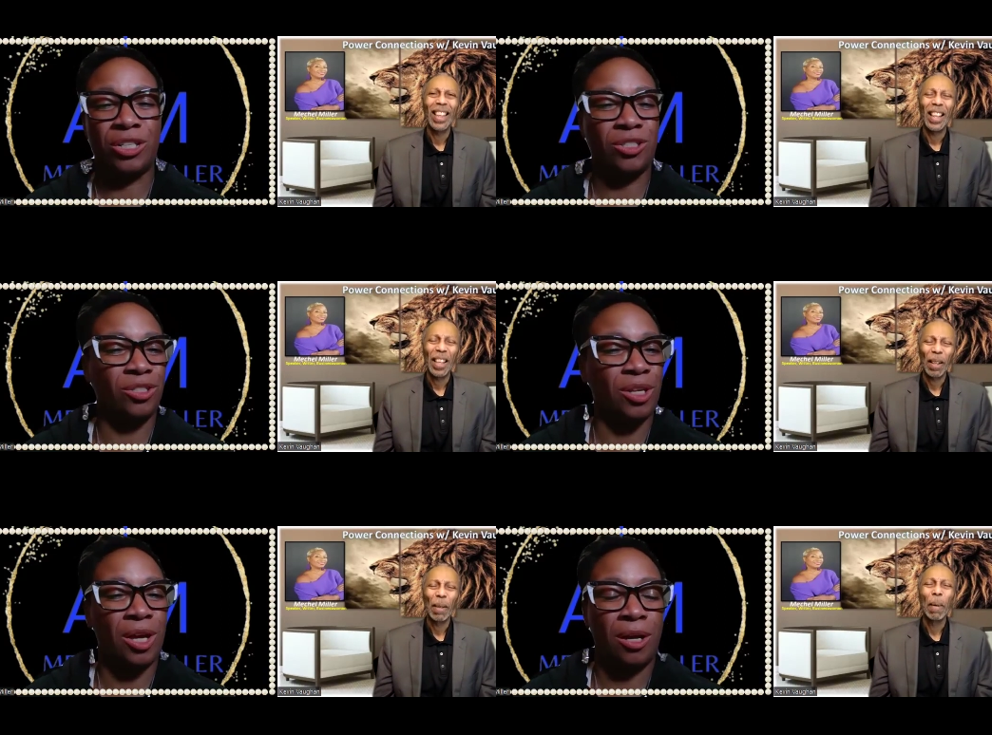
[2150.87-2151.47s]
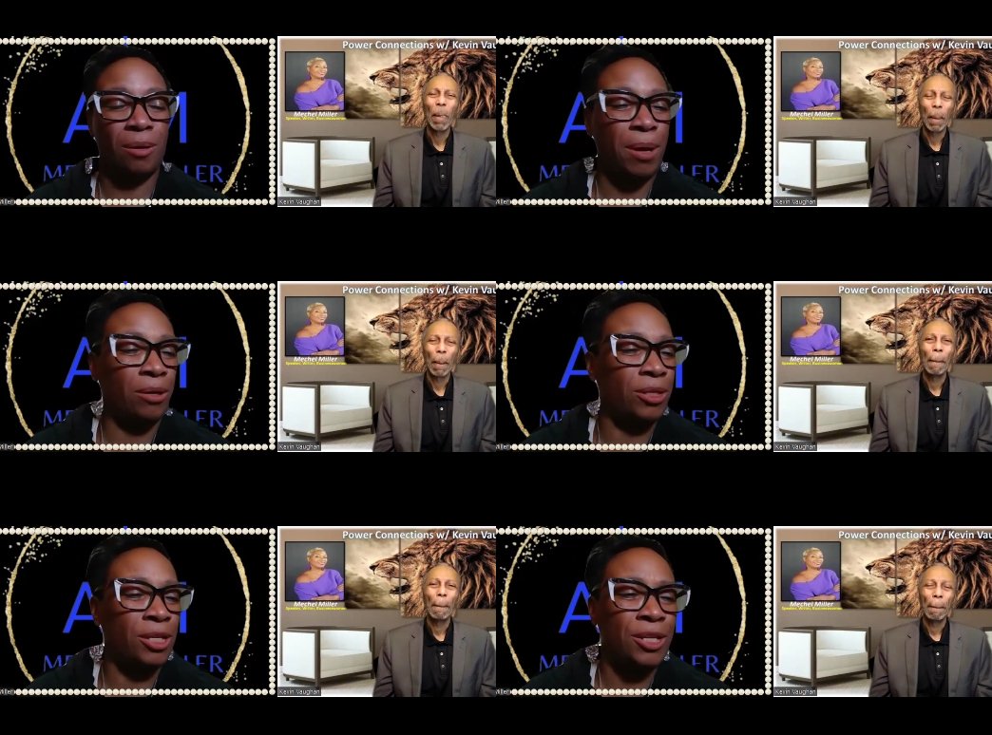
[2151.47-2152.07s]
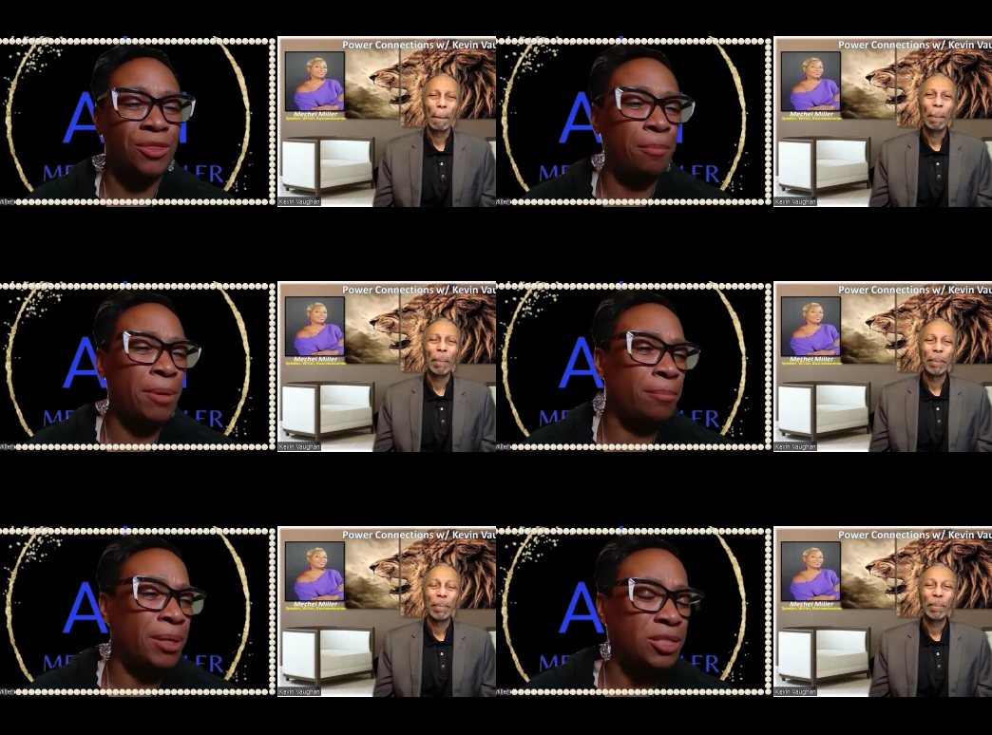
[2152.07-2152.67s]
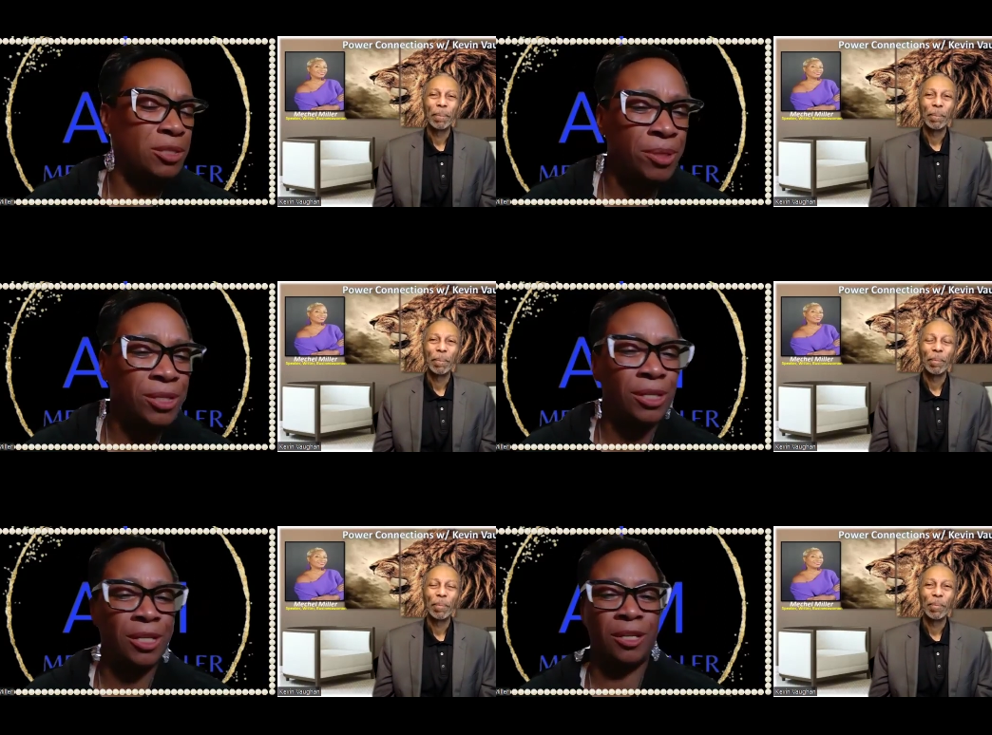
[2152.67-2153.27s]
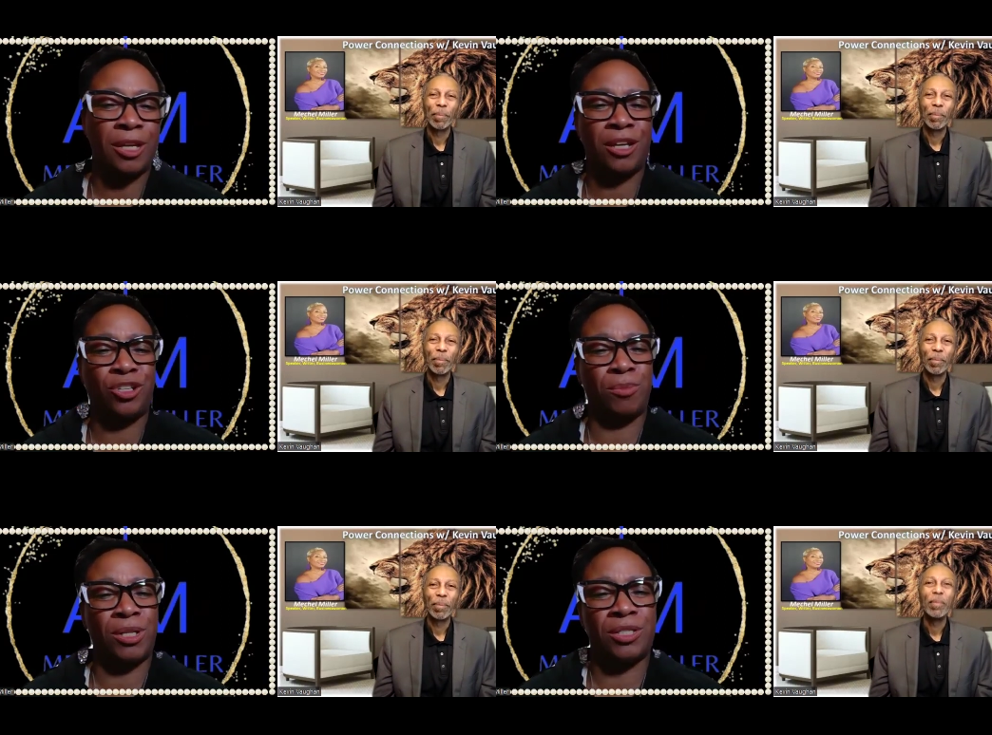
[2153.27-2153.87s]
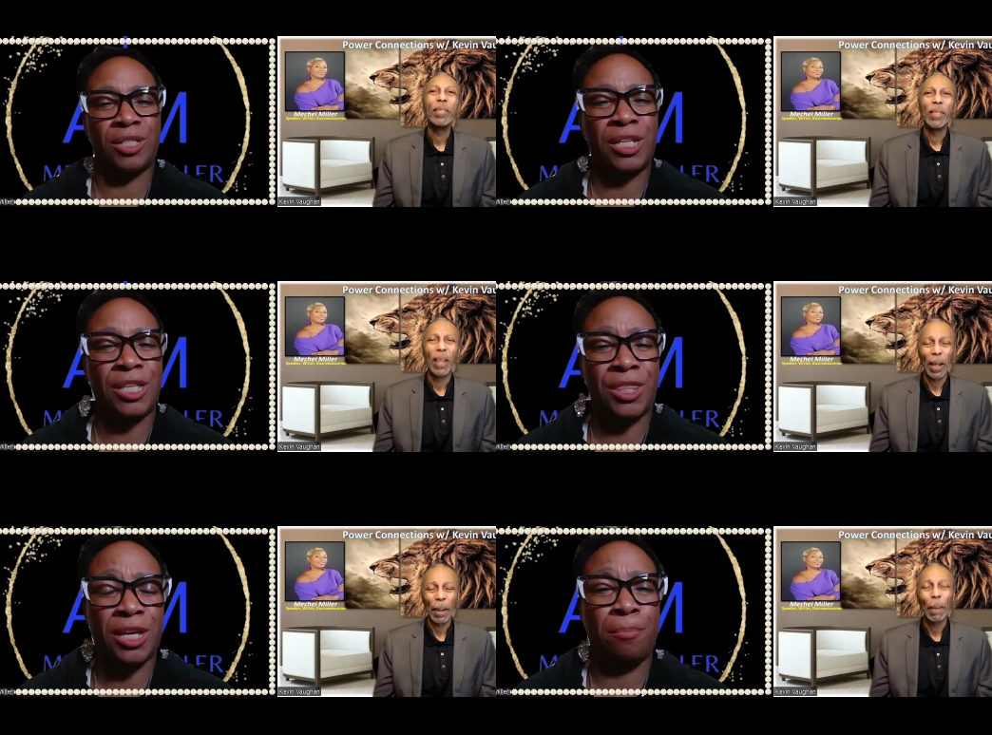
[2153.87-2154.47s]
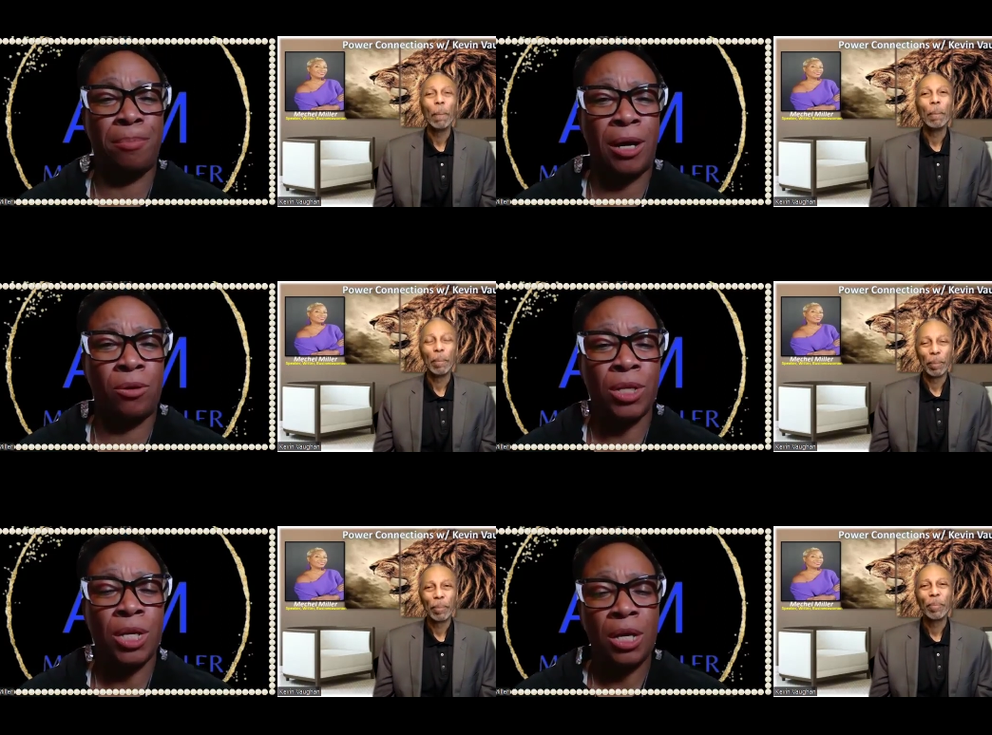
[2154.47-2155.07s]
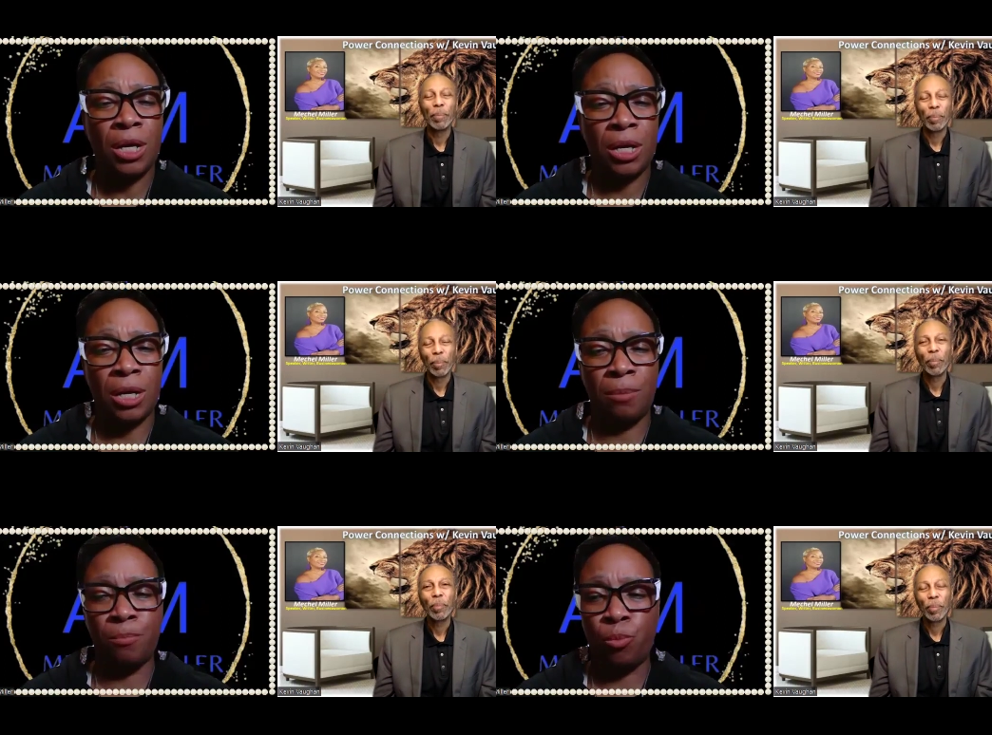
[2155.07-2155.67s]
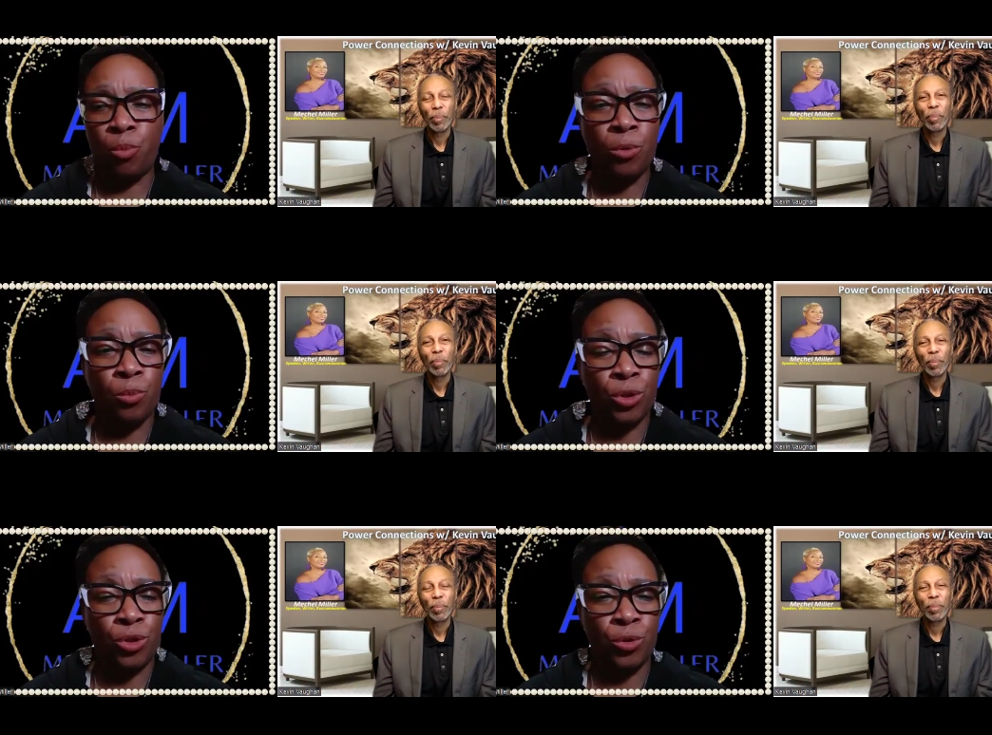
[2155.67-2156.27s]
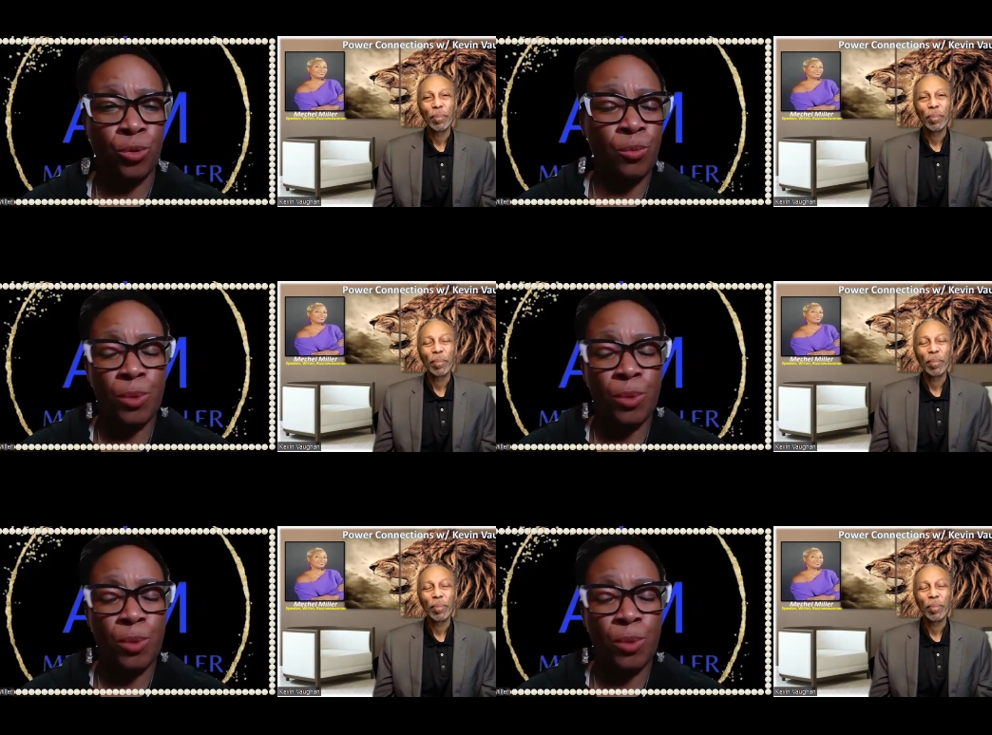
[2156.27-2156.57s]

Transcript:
Speaker 1: It's uh, about anything about my speaking engagements, anything about um, what we're doing.